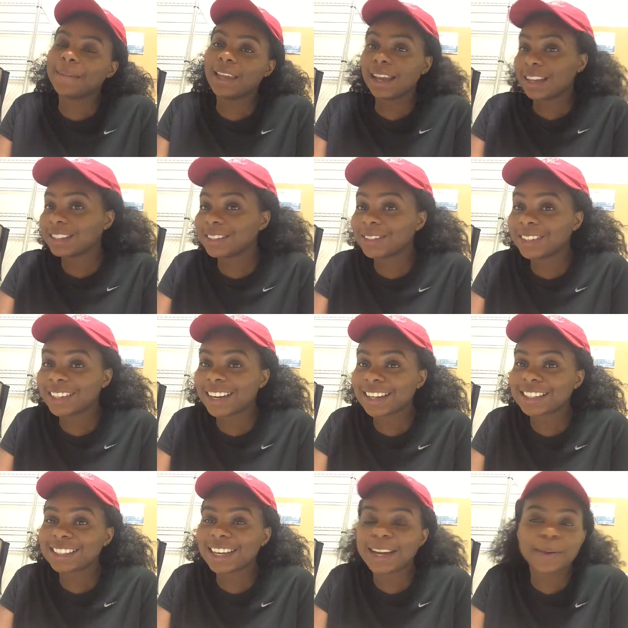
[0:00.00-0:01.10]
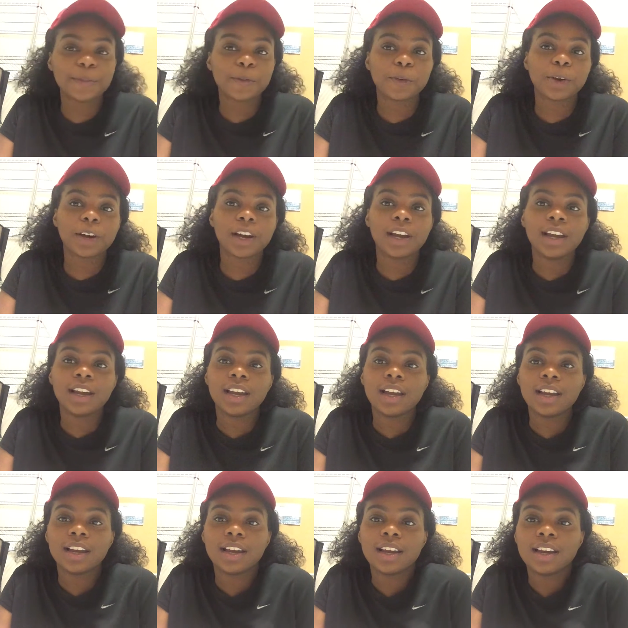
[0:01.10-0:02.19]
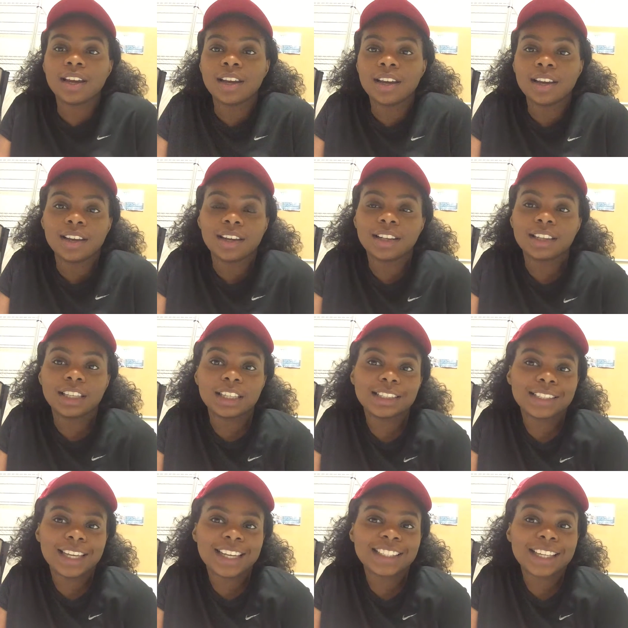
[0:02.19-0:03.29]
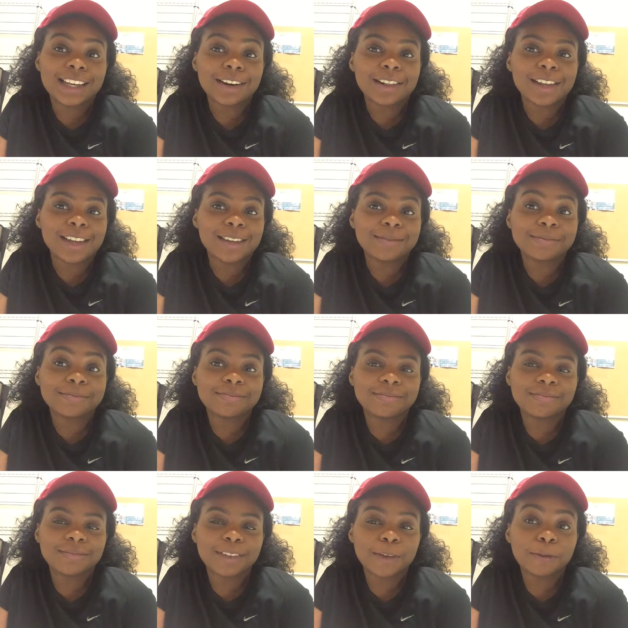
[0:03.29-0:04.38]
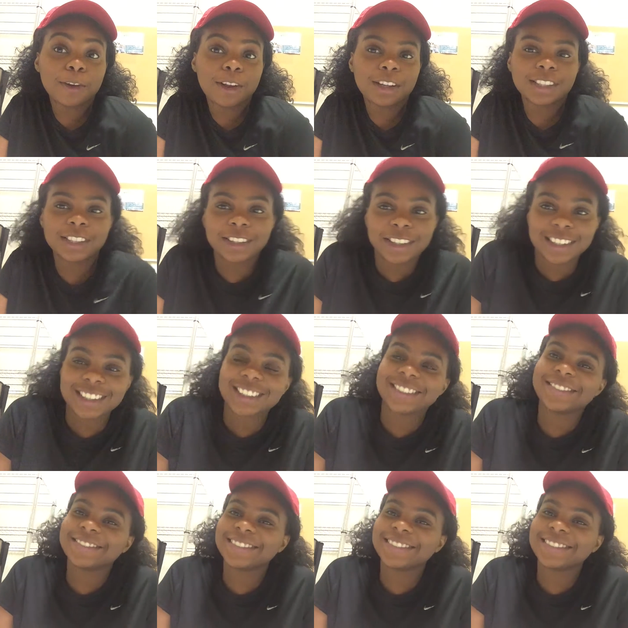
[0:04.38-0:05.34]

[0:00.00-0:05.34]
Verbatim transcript: yeah, tune in next time for Liz Takes Italy, a vlog series.